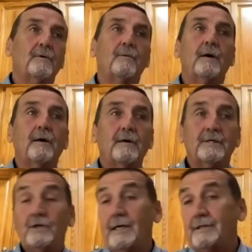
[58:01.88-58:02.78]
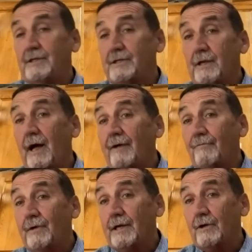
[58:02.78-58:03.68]
Well, it changed his life
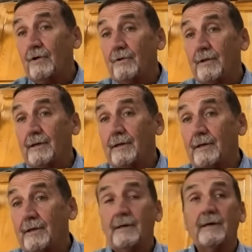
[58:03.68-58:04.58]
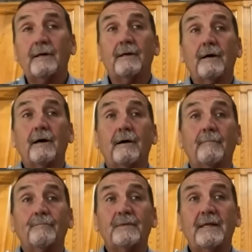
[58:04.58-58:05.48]
when he heard this. And uh,
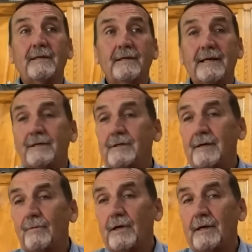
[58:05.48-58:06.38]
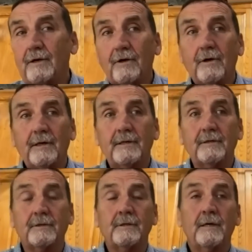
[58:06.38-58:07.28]
then the next thing we hear
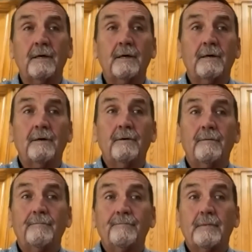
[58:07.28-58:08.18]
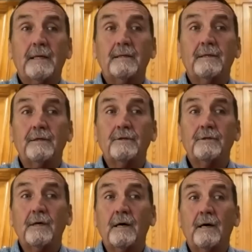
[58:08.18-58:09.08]
is
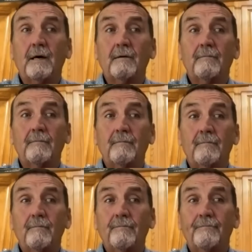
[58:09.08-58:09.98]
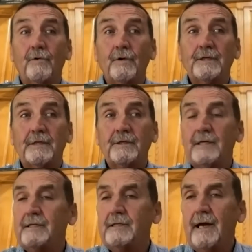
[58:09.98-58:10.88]
this uh, voice that
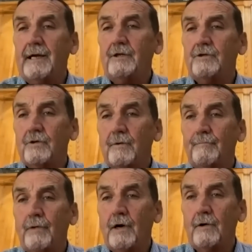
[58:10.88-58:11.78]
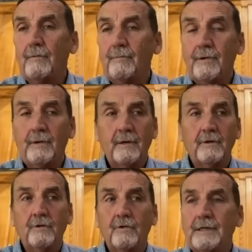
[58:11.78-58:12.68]
said, Danger, Pope,
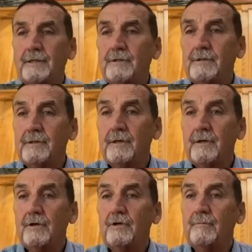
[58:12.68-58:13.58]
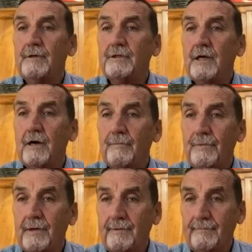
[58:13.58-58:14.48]
Chris, you must help
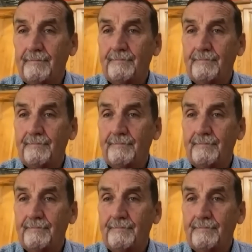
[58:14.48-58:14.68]
him.